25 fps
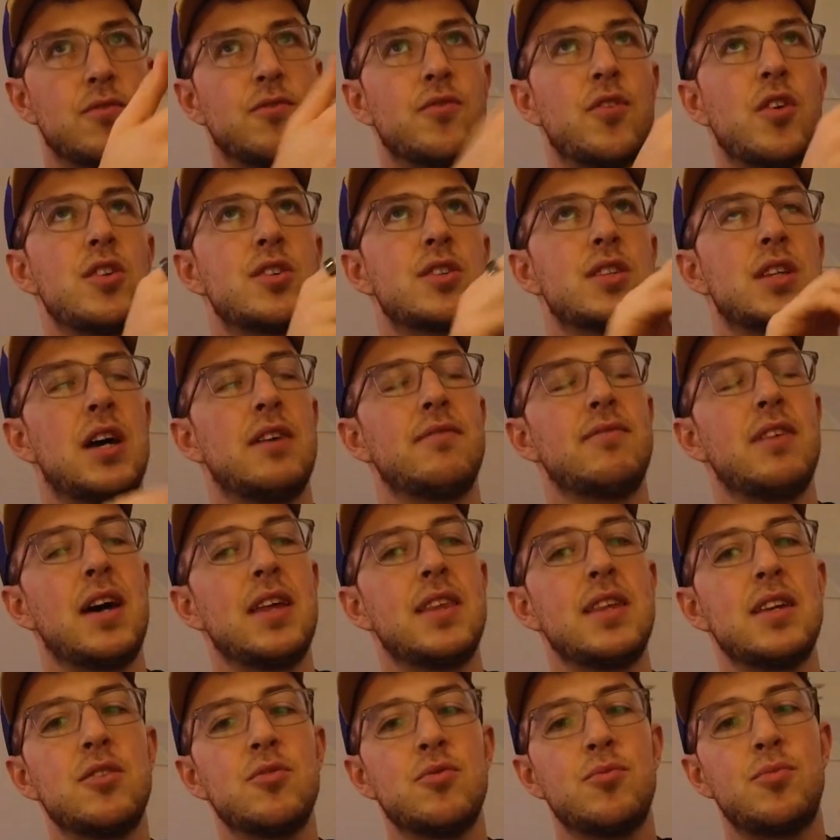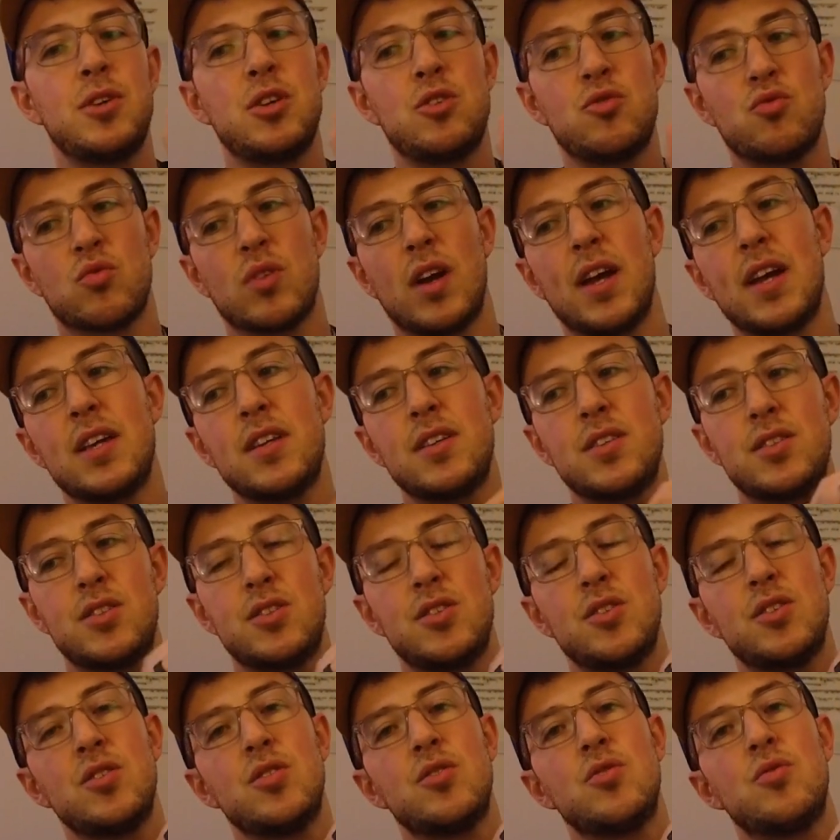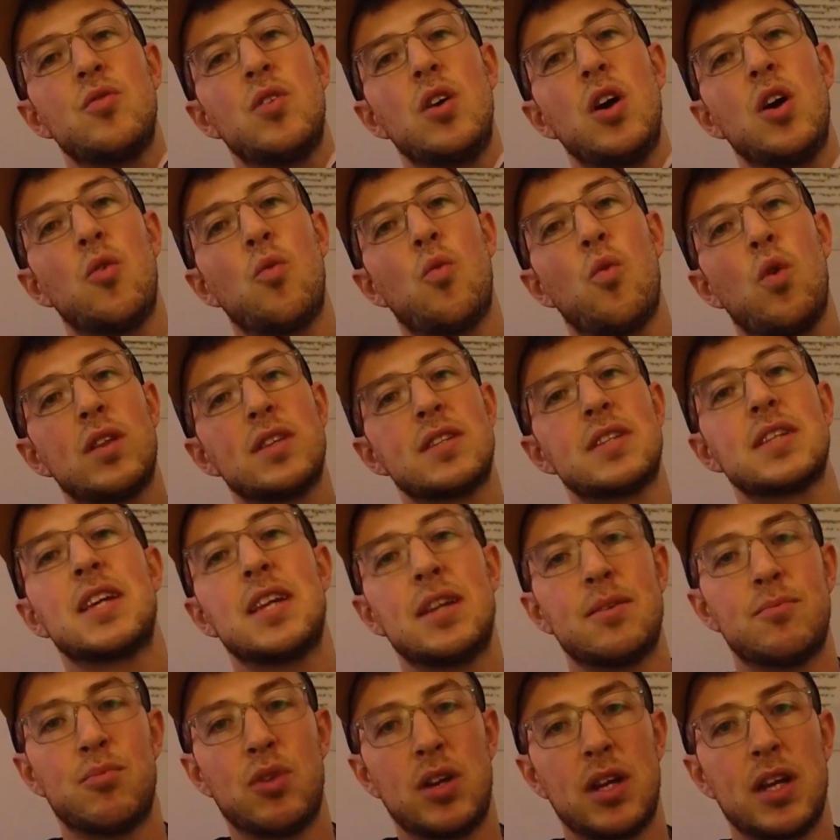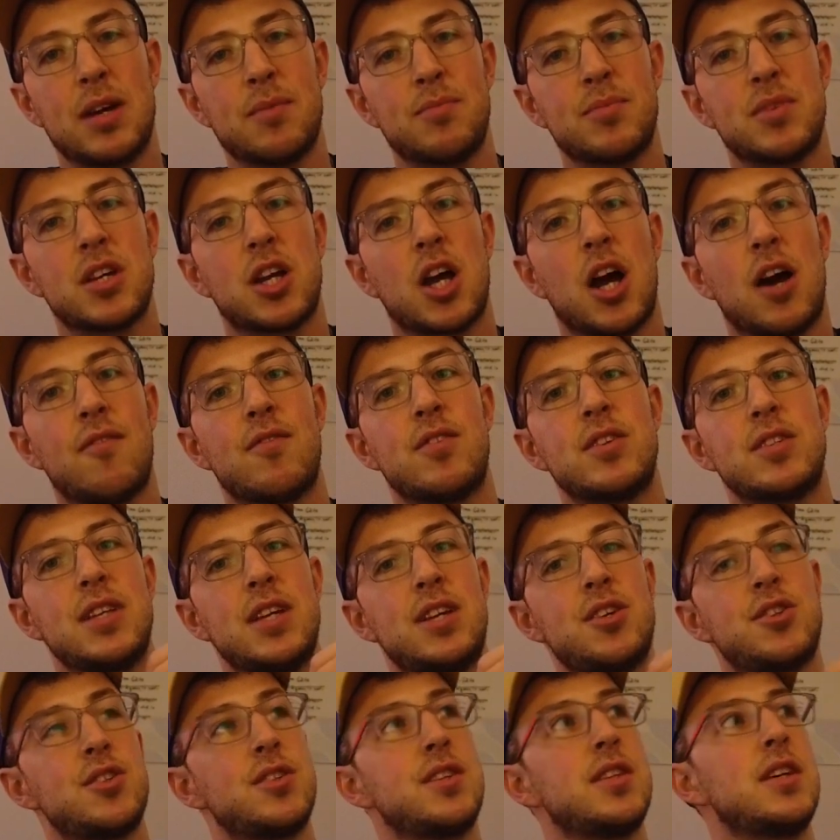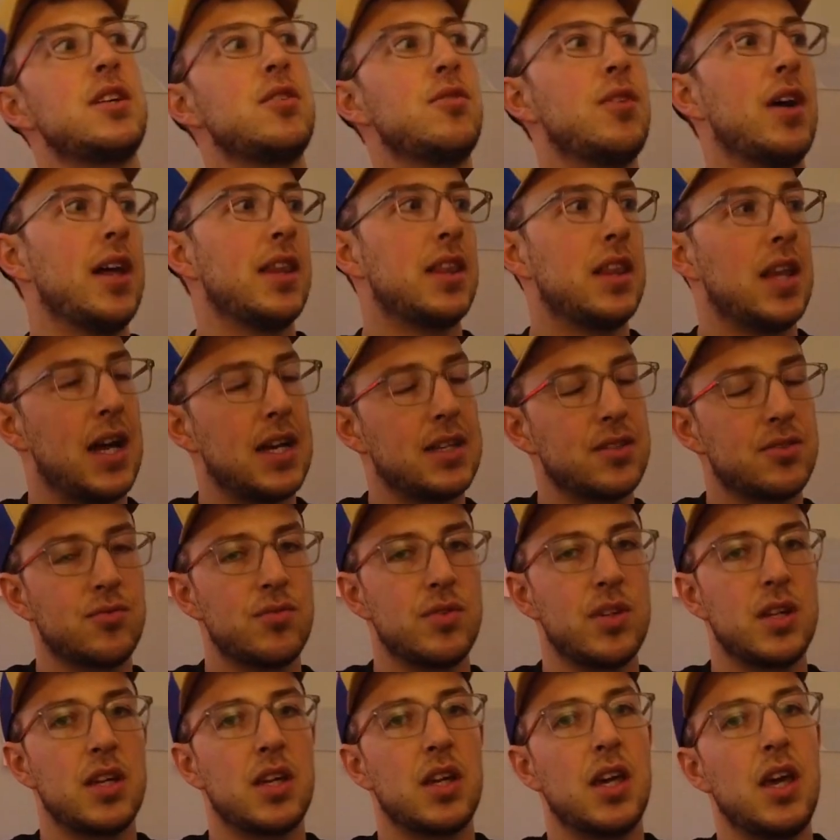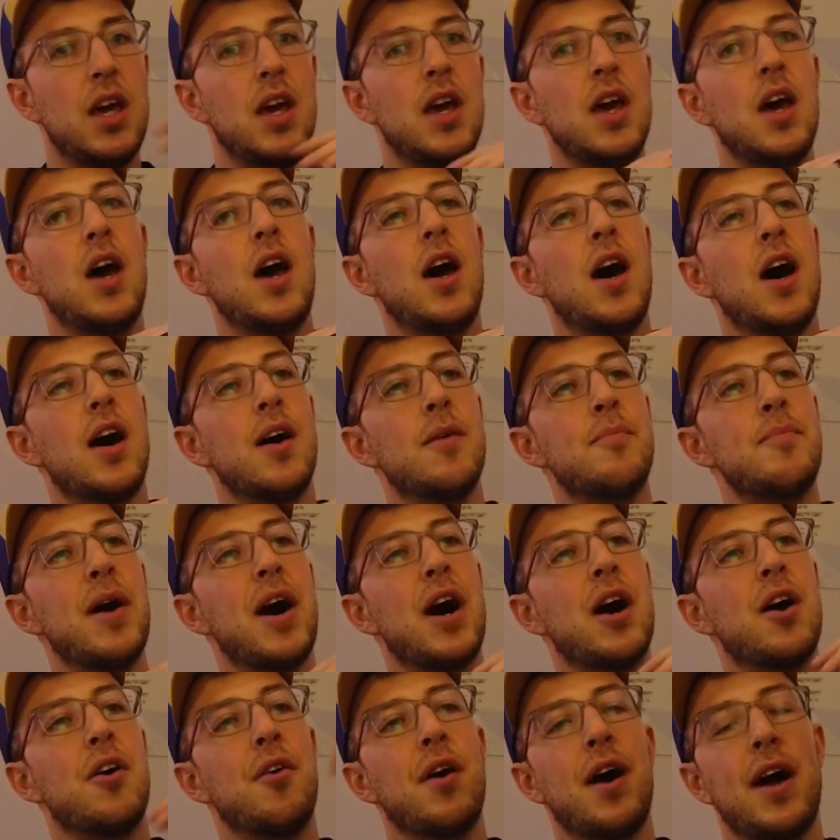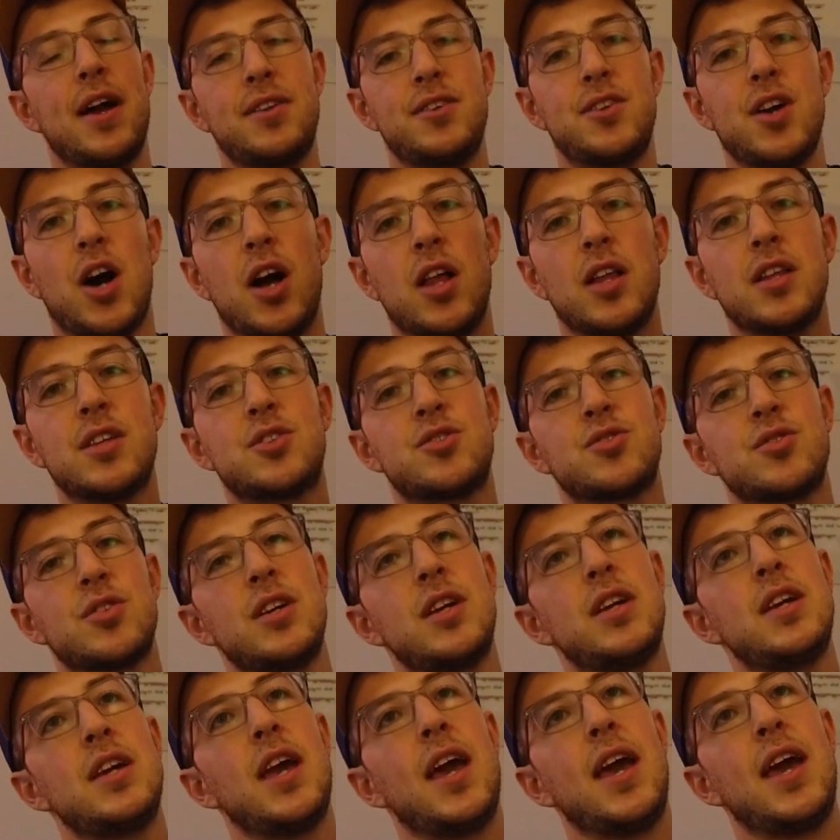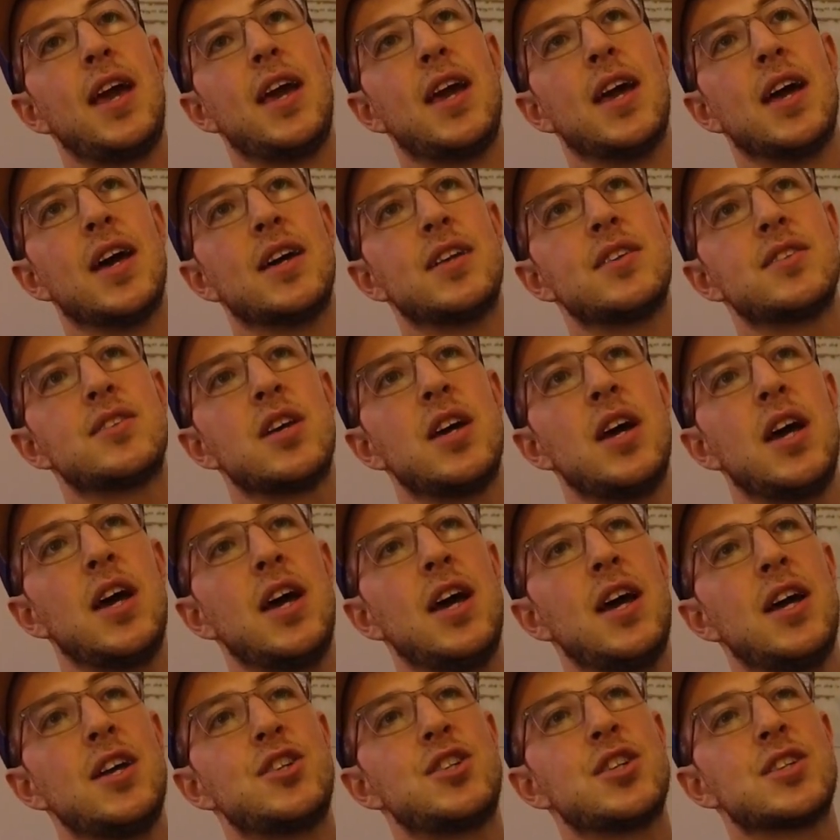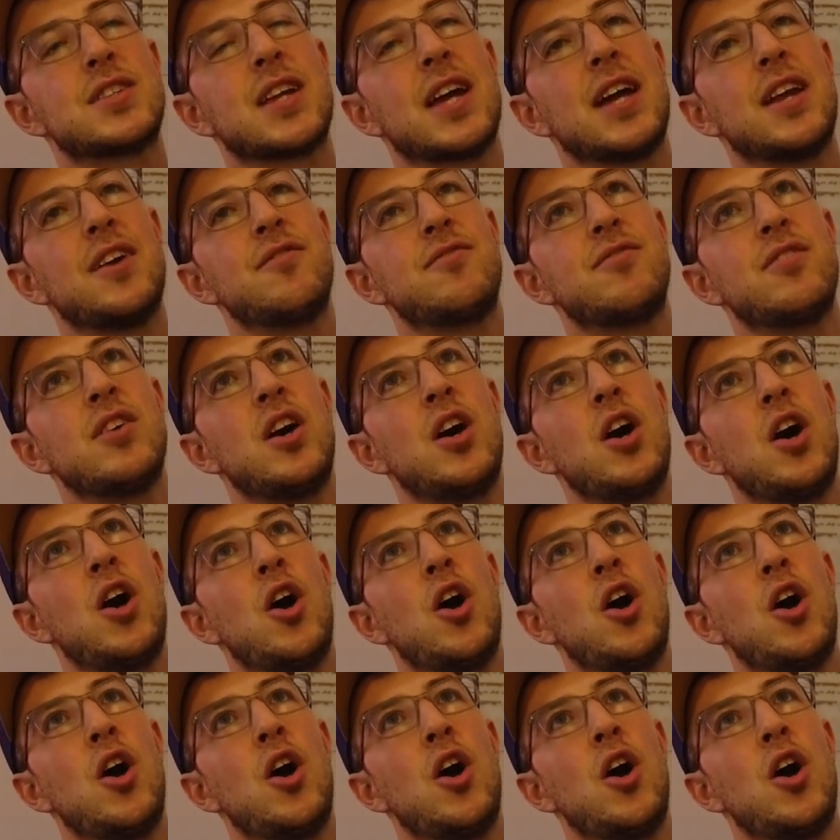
First off, I think it would be great to once again bring up the conversation that you had last week about idolatry and just kind of